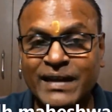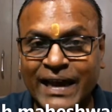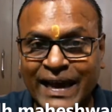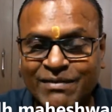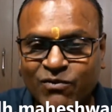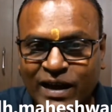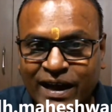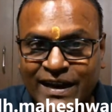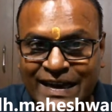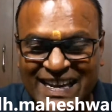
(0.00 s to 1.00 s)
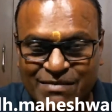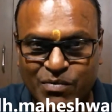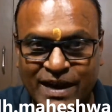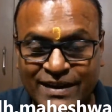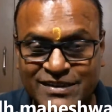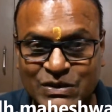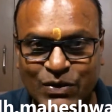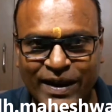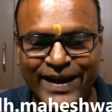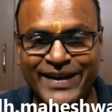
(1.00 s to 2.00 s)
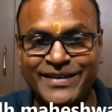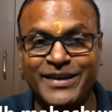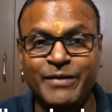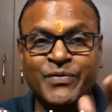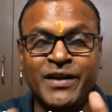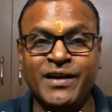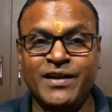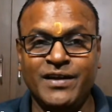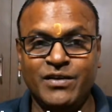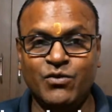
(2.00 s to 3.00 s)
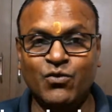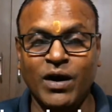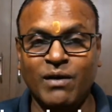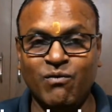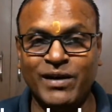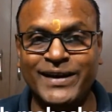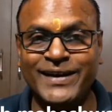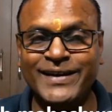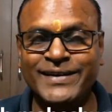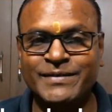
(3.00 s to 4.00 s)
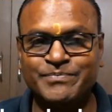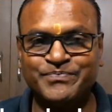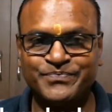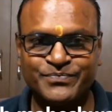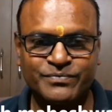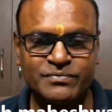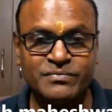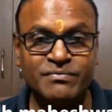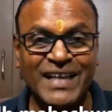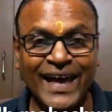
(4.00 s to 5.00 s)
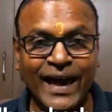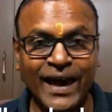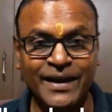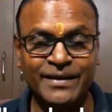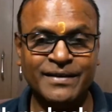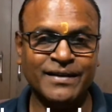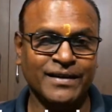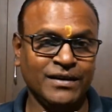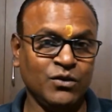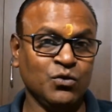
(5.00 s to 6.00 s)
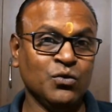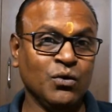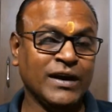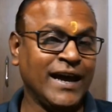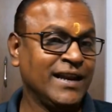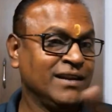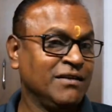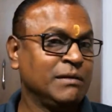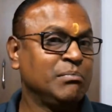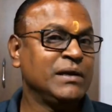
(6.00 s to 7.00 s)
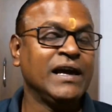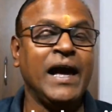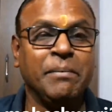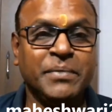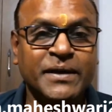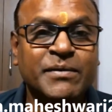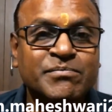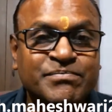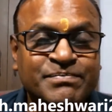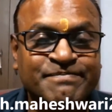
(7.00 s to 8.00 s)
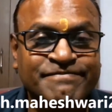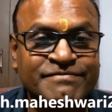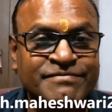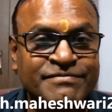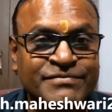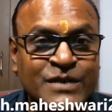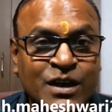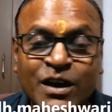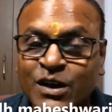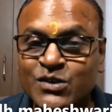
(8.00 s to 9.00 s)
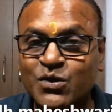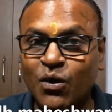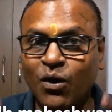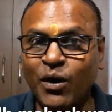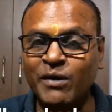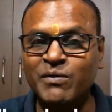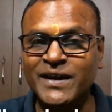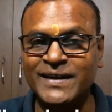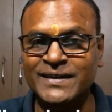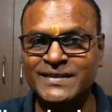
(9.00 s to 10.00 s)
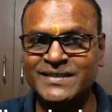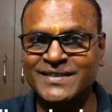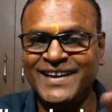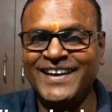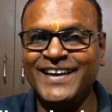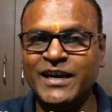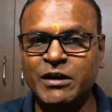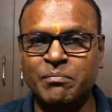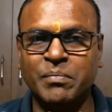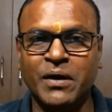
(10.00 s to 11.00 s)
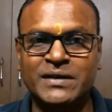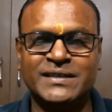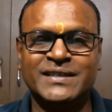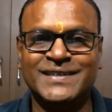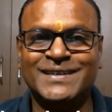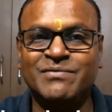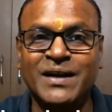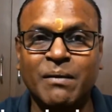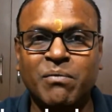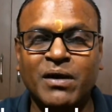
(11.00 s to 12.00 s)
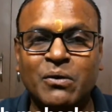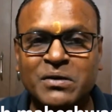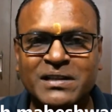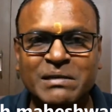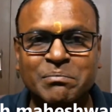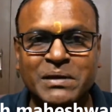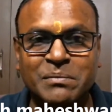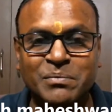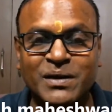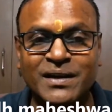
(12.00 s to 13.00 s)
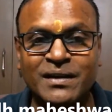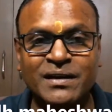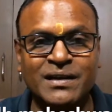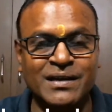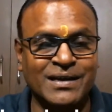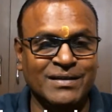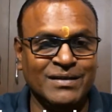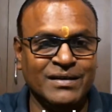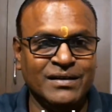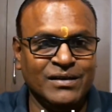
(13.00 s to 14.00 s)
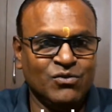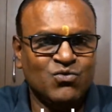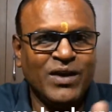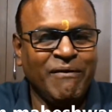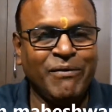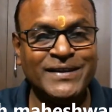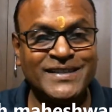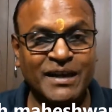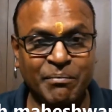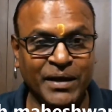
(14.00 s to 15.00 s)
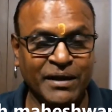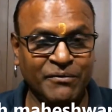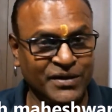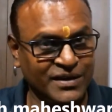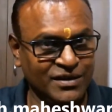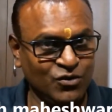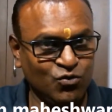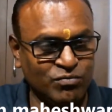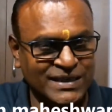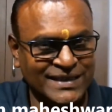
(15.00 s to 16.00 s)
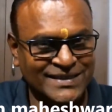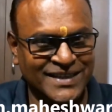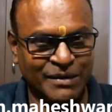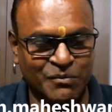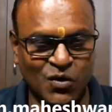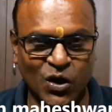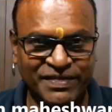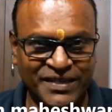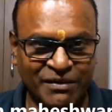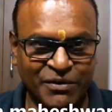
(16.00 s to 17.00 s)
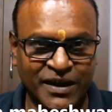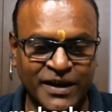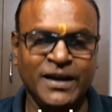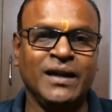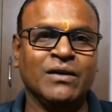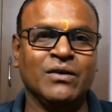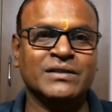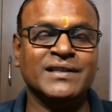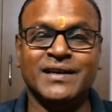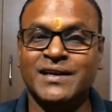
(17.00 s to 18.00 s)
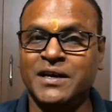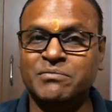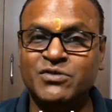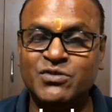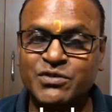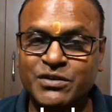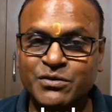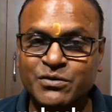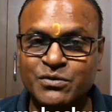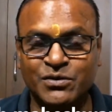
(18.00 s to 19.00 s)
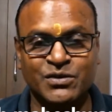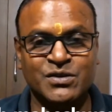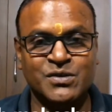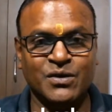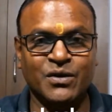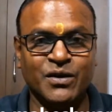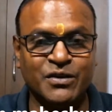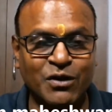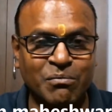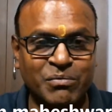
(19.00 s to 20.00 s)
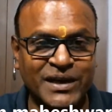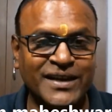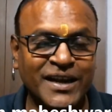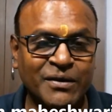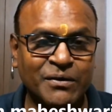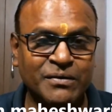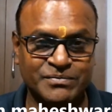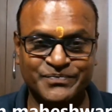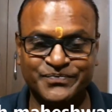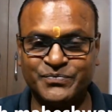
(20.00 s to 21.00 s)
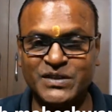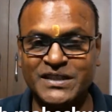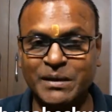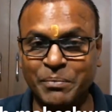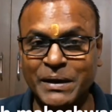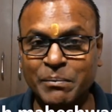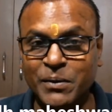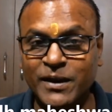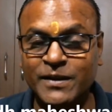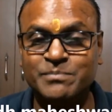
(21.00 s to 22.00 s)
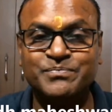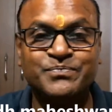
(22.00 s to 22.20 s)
and when it makes you negative, you are worried and you cannot be happy. So always think positive about the people, whoever they may be. You meet them on the way, or they come to you, or you are meeting with the people